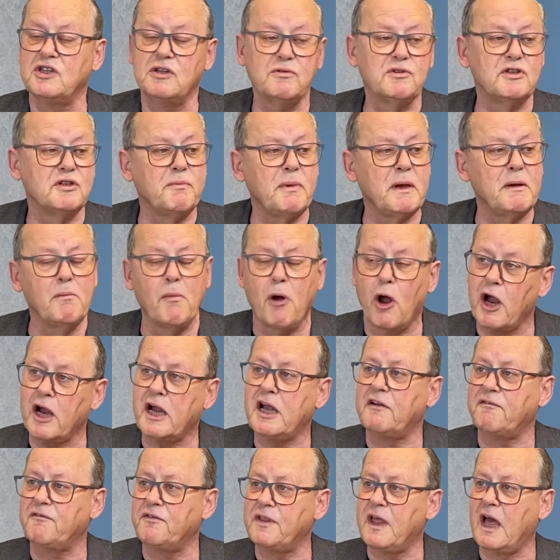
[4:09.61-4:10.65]
And there was a big
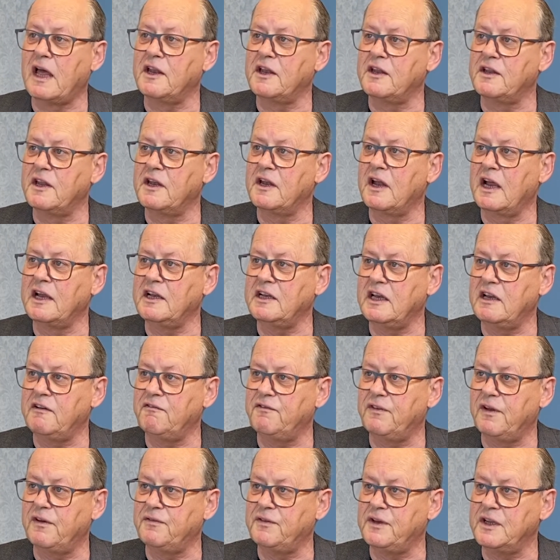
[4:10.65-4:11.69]
market for that in the 1950s.